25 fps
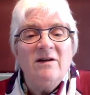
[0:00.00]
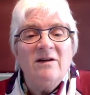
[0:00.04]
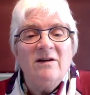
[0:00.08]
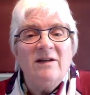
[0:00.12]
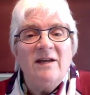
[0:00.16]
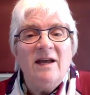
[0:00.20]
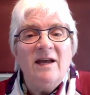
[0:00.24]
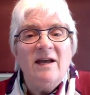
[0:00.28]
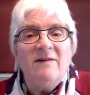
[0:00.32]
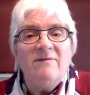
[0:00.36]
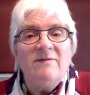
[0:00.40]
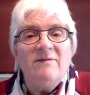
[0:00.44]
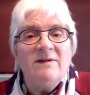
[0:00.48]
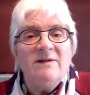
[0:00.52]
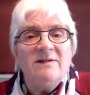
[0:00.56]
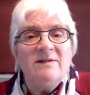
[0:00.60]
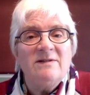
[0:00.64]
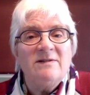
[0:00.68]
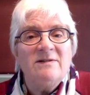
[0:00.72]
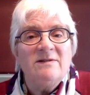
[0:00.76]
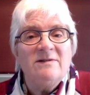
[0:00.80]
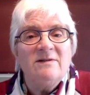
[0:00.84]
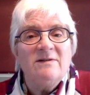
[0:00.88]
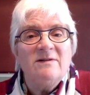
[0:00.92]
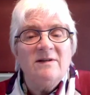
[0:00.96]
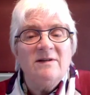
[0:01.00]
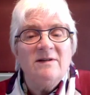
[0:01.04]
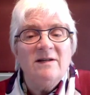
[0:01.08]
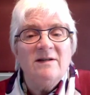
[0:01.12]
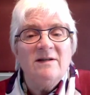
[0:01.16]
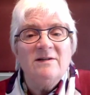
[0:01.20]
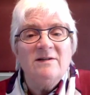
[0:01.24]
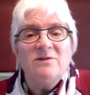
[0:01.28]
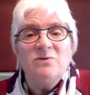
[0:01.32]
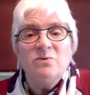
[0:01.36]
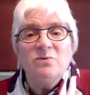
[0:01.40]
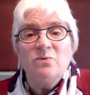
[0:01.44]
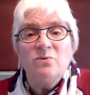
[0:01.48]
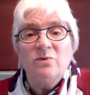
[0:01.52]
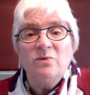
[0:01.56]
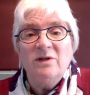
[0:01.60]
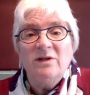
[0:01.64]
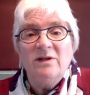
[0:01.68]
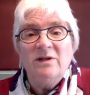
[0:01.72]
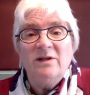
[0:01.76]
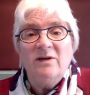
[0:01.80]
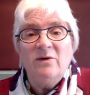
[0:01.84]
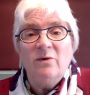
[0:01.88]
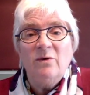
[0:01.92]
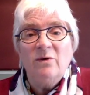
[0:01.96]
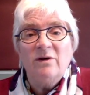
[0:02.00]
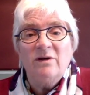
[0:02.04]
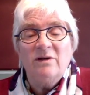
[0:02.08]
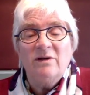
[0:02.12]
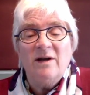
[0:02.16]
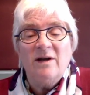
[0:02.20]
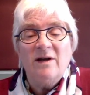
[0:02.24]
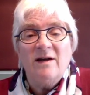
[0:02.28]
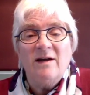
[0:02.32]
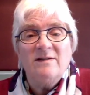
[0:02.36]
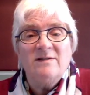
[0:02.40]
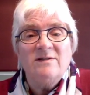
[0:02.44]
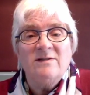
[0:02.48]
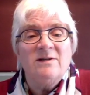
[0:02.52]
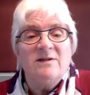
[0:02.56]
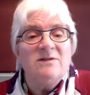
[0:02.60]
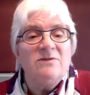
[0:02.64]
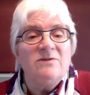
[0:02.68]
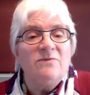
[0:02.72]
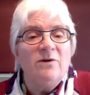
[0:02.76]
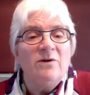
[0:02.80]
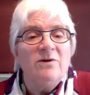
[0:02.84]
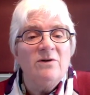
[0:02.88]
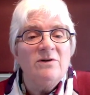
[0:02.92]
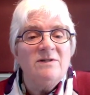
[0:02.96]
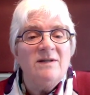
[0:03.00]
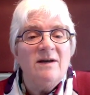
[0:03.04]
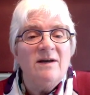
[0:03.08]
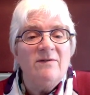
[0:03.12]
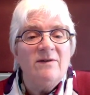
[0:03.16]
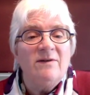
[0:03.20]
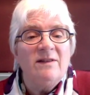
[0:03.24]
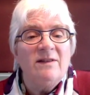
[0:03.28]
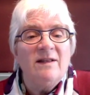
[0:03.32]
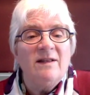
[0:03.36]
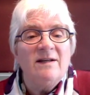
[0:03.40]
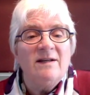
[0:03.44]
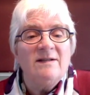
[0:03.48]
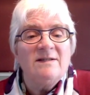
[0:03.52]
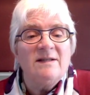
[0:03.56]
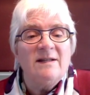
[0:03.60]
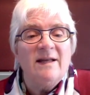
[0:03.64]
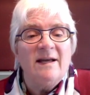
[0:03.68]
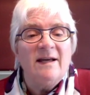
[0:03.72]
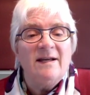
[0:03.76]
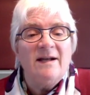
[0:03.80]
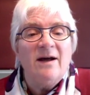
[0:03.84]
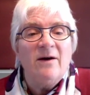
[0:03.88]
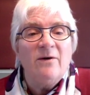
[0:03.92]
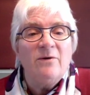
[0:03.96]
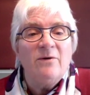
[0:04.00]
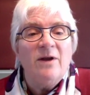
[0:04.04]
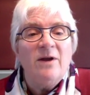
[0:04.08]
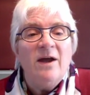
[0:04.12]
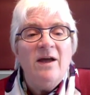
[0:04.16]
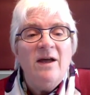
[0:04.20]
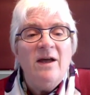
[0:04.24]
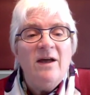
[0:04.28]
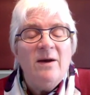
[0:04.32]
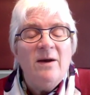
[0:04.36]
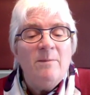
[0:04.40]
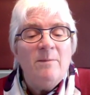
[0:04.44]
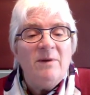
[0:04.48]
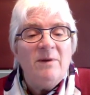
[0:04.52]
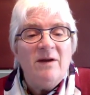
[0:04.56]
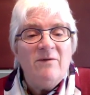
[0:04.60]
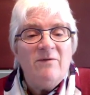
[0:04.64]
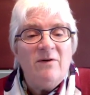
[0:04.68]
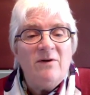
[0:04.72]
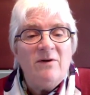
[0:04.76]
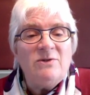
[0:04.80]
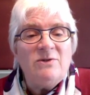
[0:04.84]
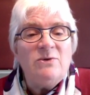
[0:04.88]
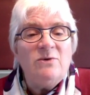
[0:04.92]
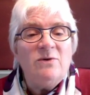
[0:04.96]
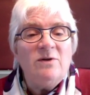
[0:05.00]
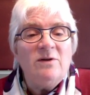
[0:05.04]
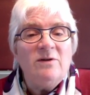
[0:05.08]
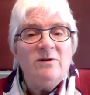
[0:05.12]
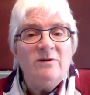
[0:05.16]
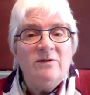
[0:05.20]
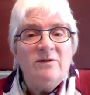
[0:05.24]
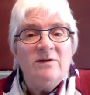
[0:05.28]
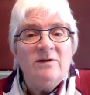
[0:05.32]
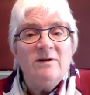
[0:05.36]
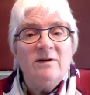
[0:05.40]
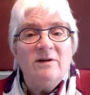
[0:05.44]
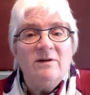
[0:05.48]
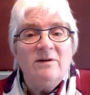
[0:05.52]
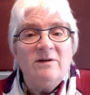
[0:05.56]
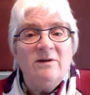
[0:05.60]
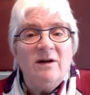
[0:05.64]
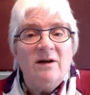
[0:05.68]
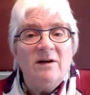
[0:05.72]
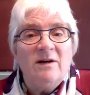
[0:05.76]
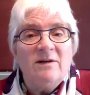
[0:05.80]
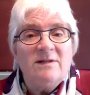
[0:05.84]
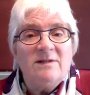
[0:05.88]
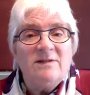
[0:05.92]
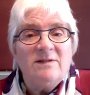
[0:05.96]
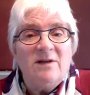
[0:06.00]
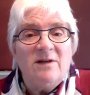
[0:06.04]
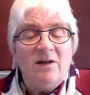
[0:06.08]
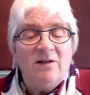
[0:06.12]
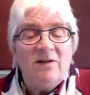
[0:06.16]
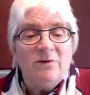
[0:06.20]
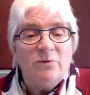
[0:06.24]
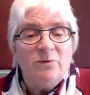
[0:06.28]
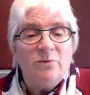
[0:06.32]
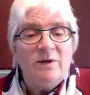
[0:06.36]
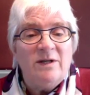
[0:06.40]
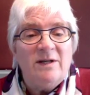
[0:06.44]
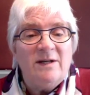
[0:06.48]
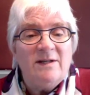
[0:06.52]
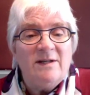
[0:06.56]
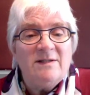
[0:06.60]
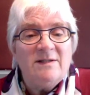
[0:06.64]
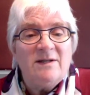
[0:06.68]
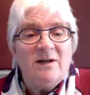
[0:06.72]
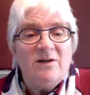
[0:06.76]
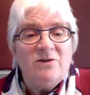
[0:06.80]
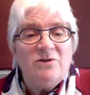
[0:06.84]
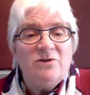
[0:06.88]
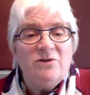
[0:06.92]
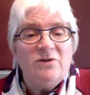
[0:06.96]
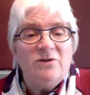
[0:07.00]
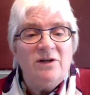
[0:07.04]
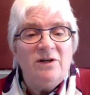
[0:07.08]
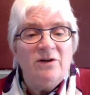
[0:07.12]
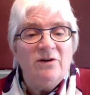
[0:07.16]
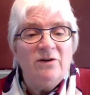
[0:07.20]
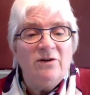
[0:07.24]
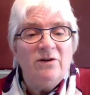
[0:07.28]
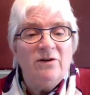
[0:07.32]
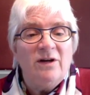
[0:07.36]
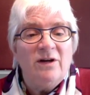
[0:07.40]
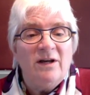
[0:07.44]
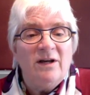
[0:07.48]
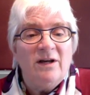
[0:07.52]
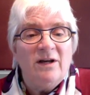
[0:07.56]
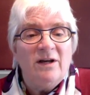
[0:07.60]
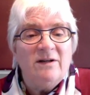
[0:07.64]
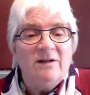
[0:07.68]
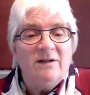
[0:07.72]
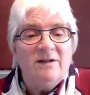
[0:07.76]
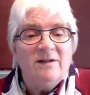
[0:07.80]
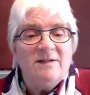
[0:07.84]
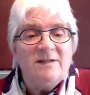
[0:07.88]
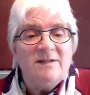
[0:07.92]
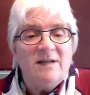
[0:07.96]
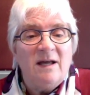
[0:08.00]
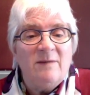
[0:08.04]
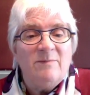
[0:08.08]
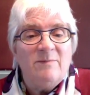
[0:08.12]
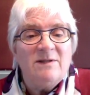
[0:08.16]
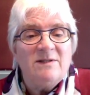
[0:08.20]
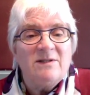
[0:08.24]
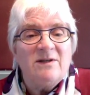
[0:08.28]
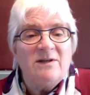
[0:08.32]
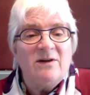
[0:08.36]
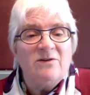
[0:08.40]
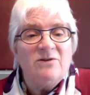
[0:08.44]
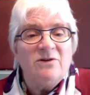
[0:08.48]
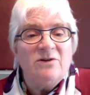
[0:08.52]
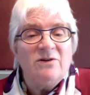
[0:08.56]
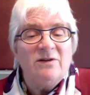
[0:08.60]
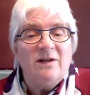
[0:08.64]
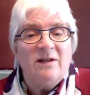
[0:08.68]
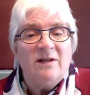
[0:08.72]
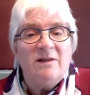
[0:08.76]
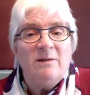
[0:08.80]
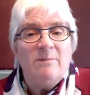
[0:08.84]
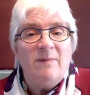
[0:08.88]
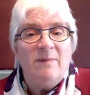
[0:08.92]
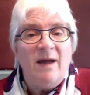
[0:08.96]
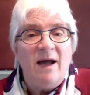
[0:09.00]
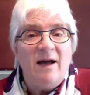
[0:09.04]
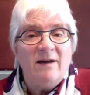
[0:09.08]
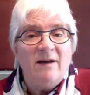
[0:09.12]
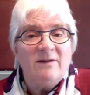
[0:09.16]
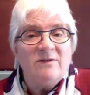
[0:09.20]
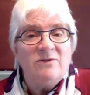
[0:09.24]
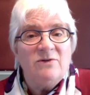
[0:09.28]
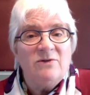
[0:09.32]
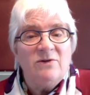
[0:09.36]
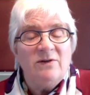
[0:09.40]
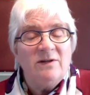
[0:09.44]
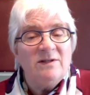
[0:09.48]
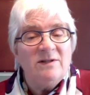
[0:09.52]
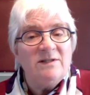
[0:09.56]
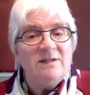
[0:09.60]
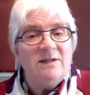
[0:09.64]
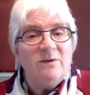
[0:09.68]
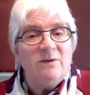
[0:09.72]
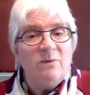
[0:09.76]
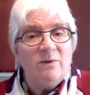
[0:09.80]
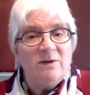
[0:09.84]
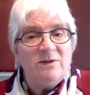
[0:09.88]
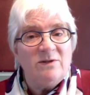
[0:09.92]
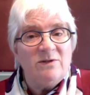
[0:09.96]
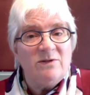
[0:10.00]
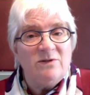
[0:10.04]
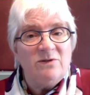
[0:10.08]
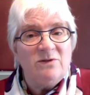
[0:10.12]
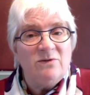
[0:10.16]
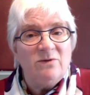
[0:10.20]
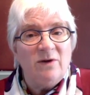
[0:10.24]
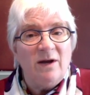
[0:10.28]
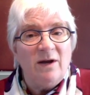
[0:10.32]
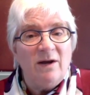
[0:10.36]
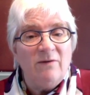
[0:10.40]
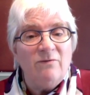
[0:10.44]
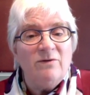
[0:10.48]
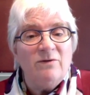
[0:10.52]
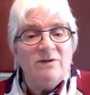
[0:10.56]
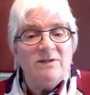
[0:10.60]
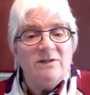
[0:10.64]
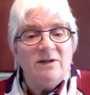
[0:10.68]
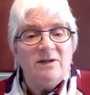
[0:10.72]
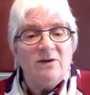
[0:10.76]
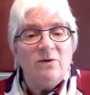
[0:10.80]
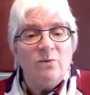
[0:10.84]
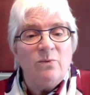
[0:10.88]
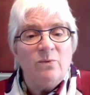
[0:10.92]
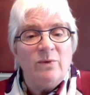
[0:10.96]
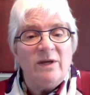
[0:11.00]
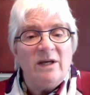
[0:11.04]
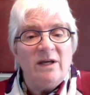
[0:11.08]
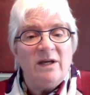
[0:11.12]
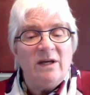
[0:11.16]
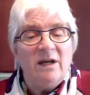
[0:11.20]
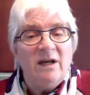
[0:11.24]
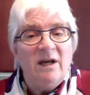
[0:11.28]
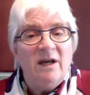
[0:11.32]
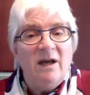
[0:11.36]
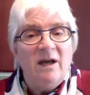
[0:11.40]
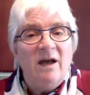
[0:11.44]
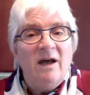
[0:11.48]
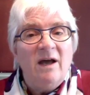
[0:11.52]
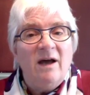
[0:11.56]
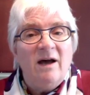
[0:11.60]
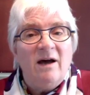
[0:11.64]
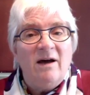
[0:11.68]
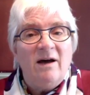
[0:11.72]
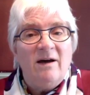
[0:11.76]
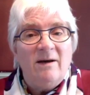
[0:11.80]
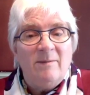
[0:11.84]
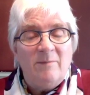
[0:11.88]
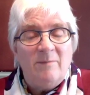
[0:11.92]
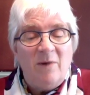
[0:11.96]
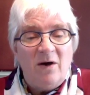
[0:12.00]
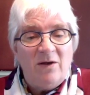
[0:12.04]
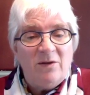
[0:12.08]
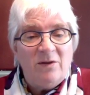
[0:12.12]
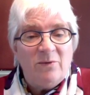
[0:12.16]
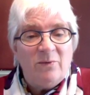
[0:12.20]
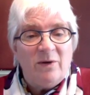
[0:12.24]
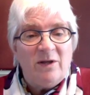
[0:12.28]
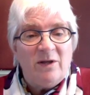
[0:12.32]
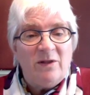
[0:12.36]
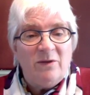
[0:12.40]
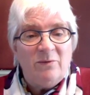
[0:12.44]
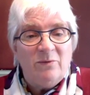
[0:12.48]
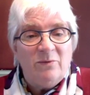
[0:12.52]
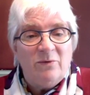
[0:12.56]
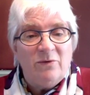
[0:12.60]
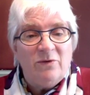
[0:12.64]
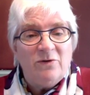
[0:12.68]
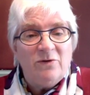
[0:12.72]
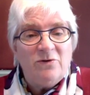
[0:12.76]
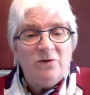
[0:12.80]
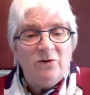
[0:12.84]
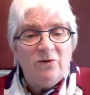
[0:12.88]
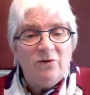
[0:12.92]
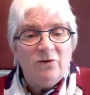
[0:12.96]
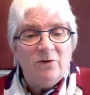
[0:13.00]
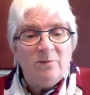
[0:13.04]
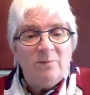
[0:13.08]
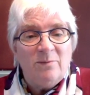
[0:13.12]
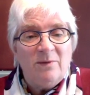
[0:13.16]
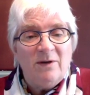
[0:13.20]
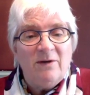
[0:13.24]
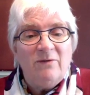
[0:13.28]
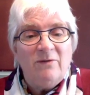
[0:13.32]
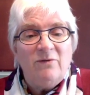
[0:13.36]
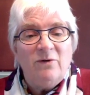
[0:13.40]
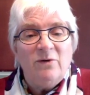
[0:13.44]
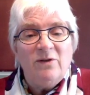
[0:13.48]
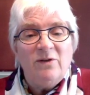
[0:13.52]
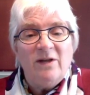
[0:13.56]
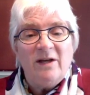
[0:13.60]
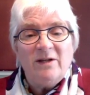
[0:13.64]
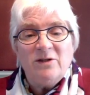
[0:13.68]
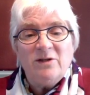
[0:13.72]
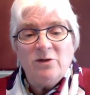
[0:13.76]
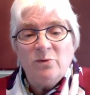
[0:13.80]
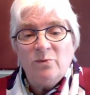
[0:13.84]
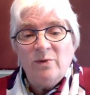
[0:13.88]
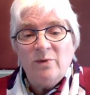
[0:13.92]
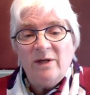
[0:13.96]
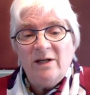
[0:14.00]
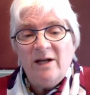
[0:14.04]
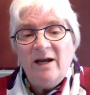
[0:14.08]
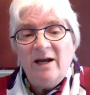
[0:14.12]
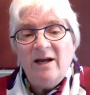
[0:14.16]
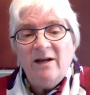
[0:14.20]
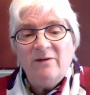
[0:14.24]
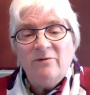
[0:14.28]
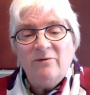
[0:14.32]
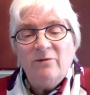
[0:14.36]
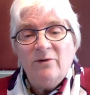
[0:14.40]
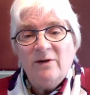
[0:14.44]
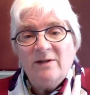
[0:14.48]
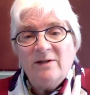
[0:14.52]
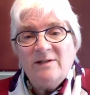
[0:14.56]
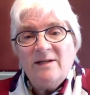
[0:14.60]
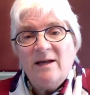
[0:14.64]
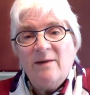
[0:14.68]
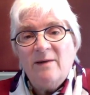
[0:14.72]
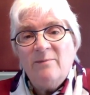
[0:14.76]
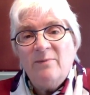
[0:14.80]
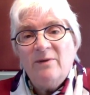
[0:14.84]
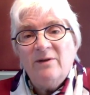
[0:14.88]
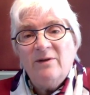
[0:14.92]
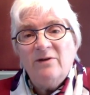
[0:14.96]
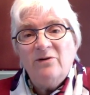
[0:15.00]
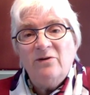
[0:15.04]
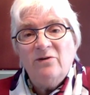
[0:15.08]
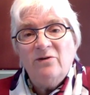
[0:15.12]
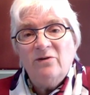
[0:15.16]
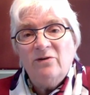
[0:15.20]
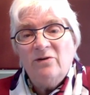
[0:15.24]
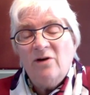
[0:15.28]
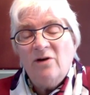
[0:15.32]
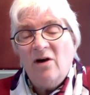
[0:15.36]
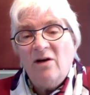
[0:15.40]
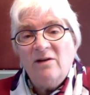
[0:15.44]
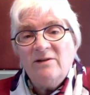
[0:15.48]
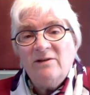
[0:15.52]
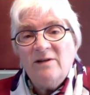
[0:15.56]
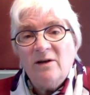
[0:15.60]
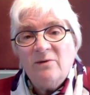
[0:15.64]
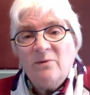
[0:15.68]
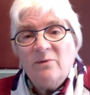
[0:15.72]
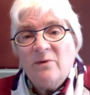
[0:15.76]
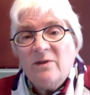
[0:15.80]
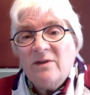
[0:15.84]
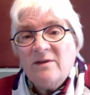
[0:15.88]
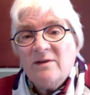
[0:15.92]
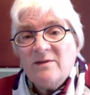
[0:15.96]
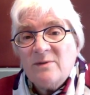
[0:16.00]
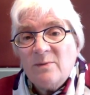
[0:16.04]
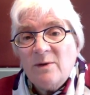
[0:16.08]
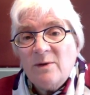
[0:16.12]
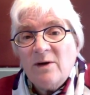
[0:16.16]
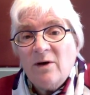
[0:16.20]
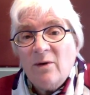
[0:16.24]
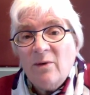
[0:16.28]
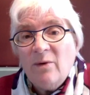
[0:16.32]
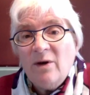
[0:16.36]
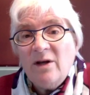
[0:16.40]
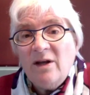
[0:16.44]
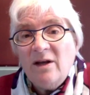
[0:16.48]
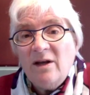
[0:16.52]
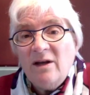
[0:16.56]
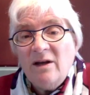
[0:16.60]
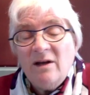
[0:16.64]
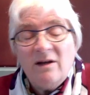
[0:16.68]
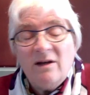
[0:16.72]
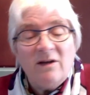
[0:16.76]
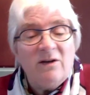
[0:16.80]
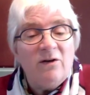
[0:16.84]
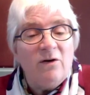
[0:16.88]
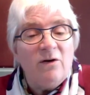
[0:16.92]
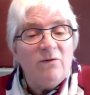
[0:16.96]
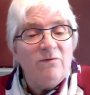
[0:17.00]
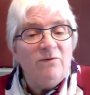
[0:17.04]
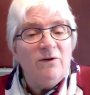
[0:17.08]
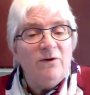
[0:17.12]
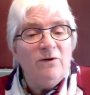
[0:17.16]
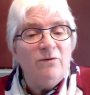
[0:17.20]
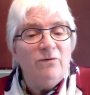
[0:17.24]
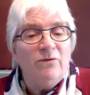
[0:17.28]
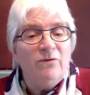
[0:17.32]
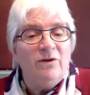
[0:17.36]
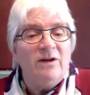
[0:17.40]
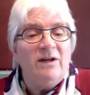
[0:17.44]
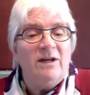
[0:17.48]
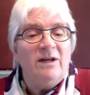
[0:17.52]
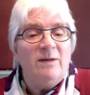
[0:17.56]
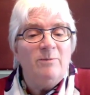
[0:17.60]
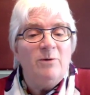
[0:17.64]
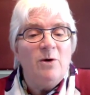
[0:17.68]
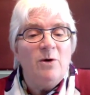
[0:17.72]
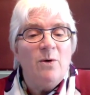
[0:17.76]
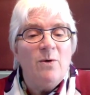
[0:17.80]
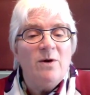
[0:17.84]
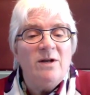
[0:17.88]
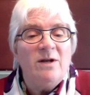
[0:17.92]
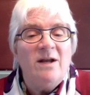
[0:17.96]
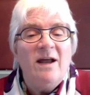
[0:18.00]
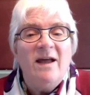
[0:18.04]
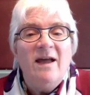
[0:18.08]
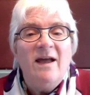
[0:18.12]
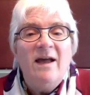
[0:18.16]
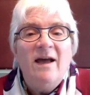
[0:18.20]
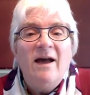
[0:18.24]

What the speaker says: Canvas is really organized as far as having things laid out, but I've also included a solid reading schedule here and an assignment schedule at the back, so you can see what's due every single week, all the way through the term. If you'd like to read ahead, for example, and you're all done with this week already, go, feel free, keep going.